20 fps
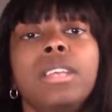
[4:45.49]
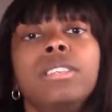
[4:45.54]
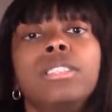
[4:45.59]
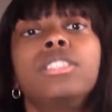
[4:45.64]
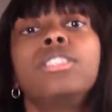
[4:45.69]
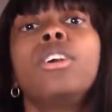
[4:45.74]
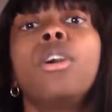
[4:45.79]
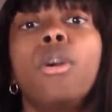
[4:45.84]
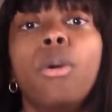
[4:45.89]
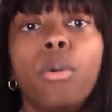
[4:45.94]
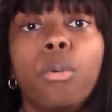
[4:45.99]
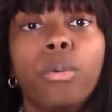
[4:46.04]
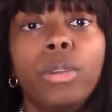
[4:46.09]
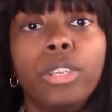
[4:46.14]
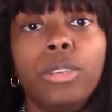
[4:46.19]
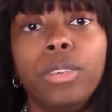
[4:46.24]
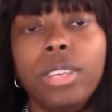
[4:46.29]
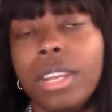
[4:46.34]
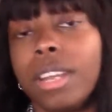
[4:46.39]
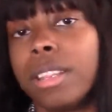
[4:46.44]
So
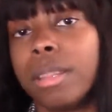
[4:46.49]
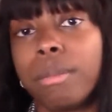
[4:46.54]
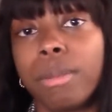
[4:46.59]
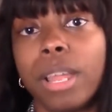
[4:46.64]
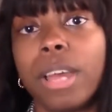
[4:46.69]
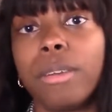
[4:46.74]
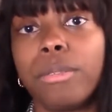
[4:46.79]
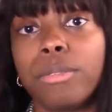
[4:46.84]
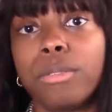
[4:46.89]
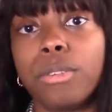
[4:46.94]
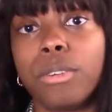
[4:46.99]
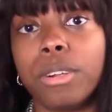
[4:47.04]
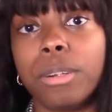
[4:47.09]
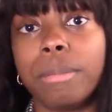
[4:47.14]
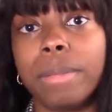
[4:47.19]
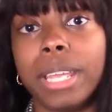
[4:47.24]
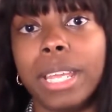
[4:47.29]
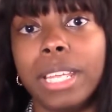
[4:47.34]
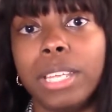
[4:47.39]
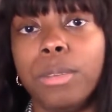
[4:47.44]
when you get on the
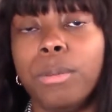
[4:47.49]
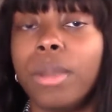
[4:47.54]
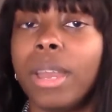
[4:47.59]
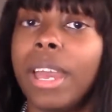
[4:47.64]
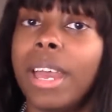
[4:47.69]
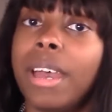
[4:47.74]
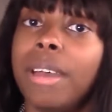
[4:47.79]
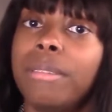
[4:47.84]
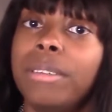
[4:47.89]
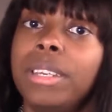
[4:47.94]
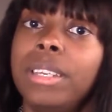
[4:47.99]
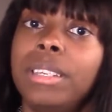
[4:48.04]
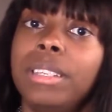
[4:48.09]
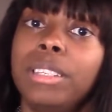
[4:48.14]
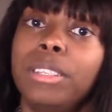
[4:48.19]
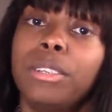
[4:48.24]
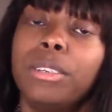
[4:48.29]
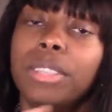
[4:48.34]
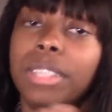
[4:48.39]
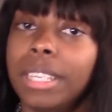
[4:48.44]
platform and you have
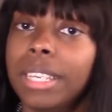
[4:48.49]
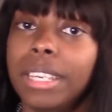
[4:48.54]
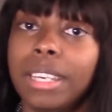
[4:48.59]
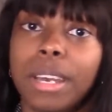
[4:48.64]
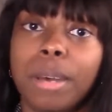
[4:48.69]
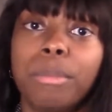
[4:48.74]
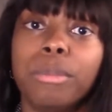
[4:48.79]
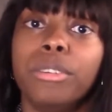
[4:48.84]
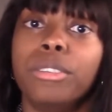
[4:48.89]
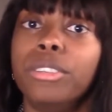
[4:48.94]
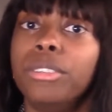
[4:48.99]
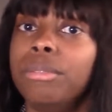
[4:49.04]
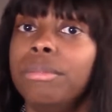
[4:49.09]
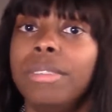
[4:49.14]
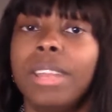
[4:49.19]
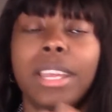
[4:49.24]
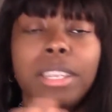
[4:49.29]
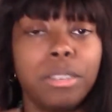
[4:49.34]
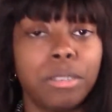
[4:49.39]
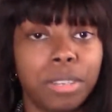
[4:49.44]
your gig up, or
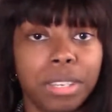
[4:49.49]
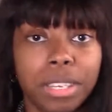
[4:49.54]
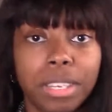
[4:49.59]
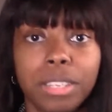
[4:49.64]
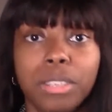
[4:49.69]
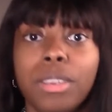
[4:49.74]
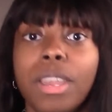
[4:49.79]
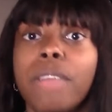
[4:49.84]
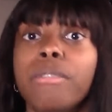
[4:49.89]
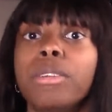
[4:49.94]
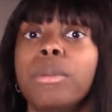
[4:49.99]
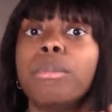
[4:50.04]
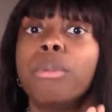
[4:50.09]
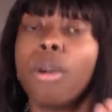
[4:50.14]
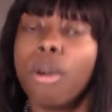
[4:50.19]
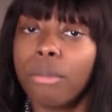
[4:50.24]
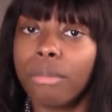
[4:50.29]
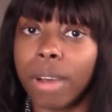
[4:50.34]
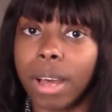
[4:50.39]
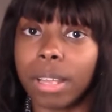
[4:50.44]
you have your
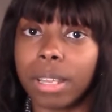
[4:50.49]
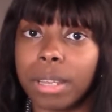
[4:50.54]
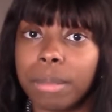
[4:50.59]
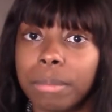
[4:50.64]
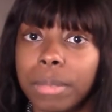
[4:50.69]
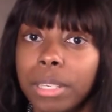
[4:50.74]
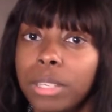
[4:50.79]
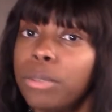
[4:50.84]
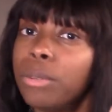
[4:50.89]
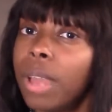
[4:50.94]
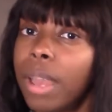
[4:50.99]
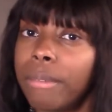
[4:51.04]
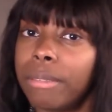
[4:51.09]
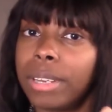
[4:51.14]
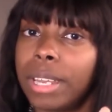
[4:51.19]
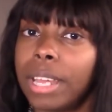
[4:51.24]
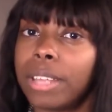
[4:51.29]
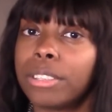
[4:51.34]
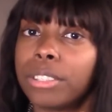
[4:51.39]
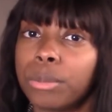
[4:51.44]
profile up, they do have
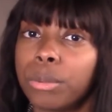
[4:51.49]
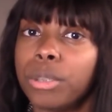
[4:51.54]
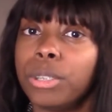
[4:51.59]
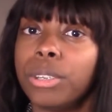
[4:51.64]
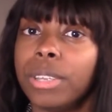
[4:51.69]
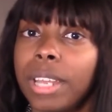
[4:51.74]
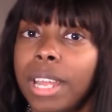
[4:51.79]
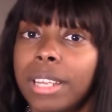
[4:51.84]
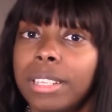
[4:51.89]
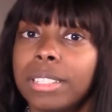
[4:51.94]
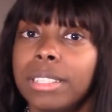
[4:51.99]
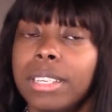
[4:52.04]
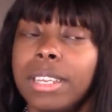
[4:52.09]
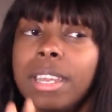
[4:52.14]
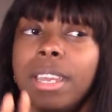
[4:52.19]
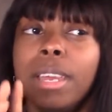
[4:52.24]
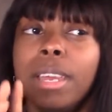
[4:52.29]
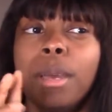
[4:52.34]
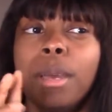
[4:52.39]
it now to where you can actually